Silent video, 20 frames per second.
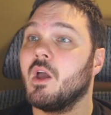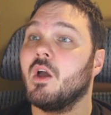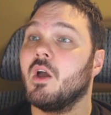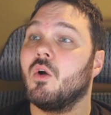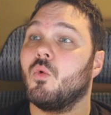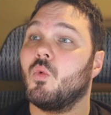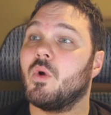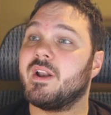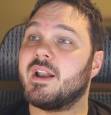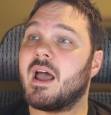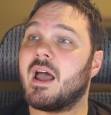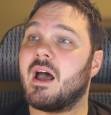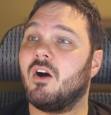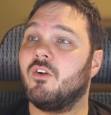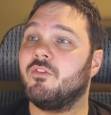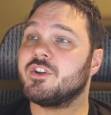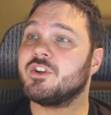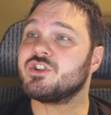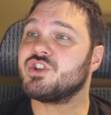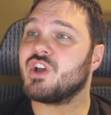When
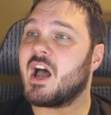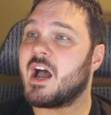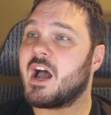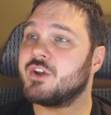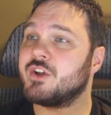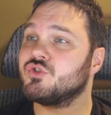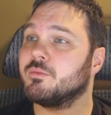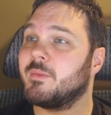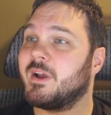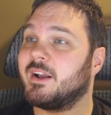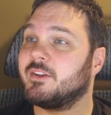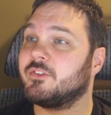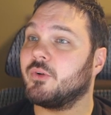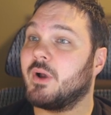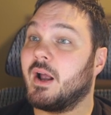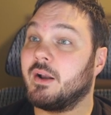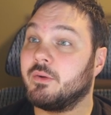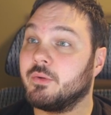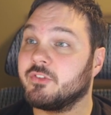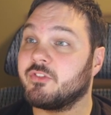Elvish Hydromancer
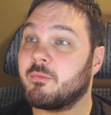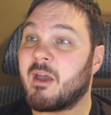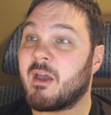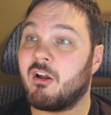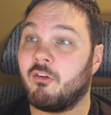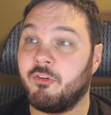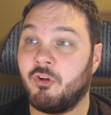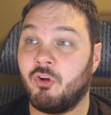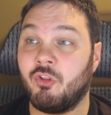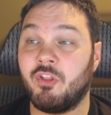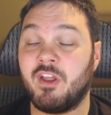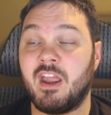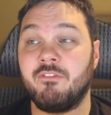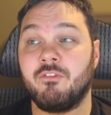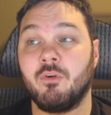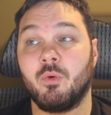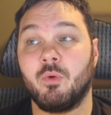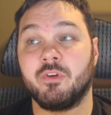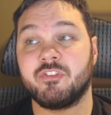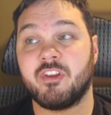enters the battlefield, if
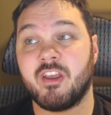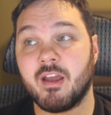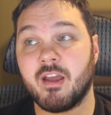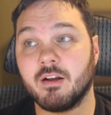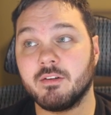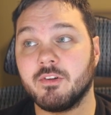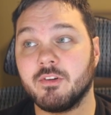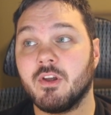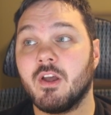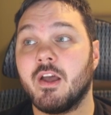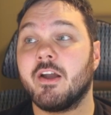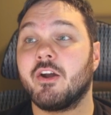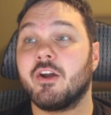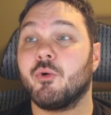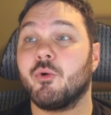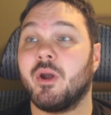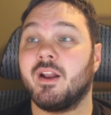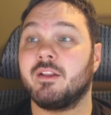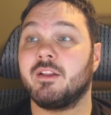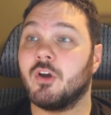it was kicked,
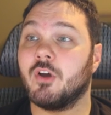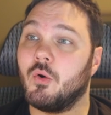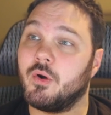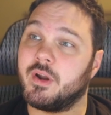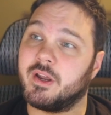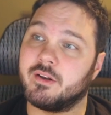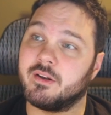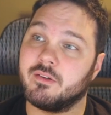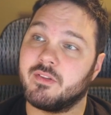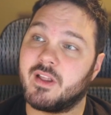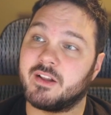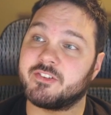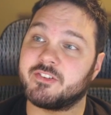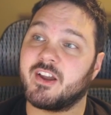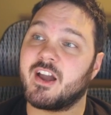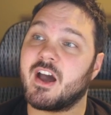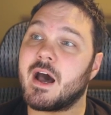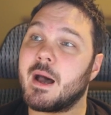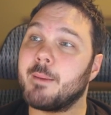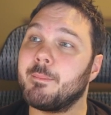create a token that's a
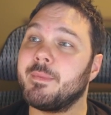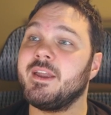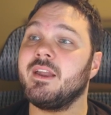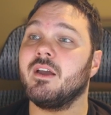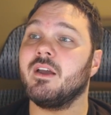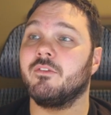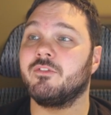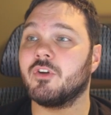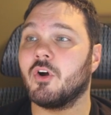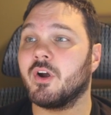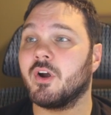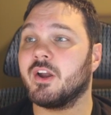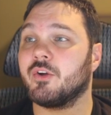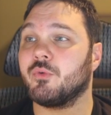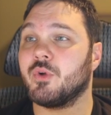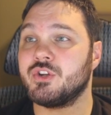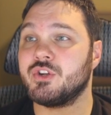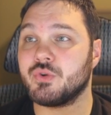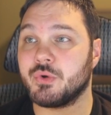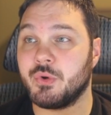copy of target
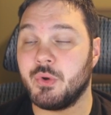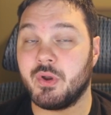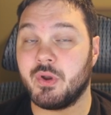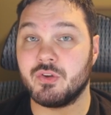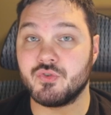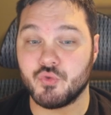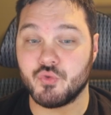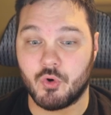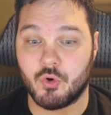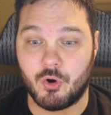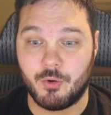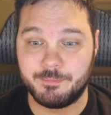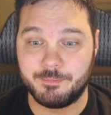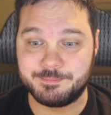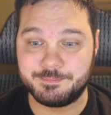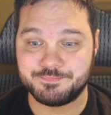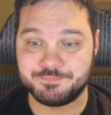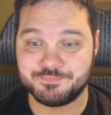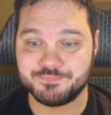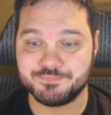creature you control.
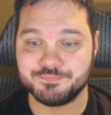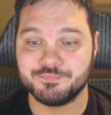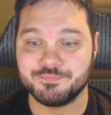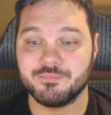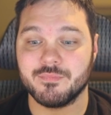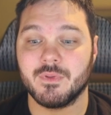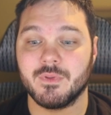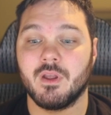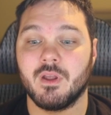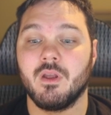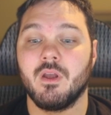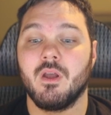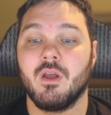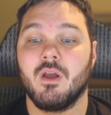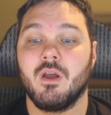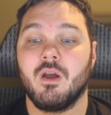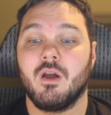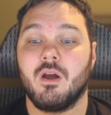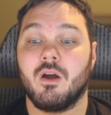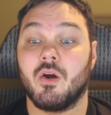
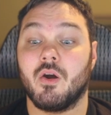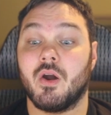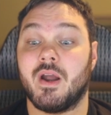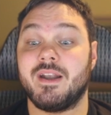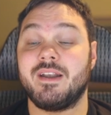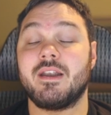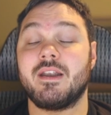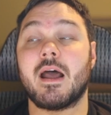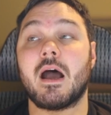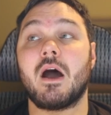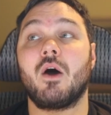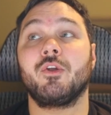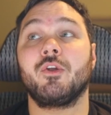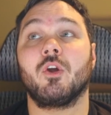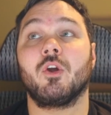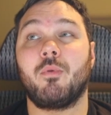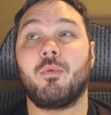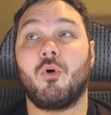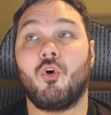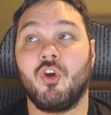Alright, now
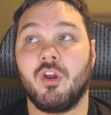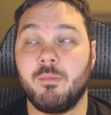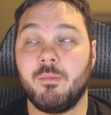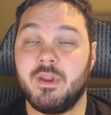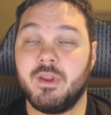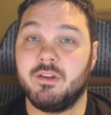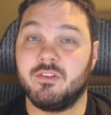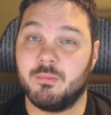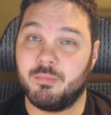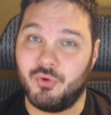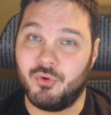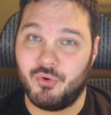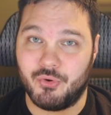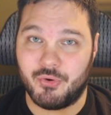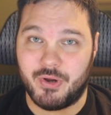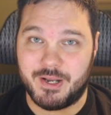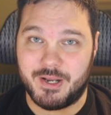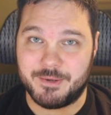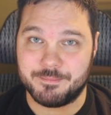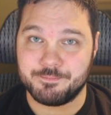you're pulling me into
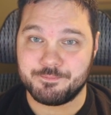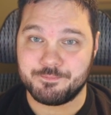blue-green.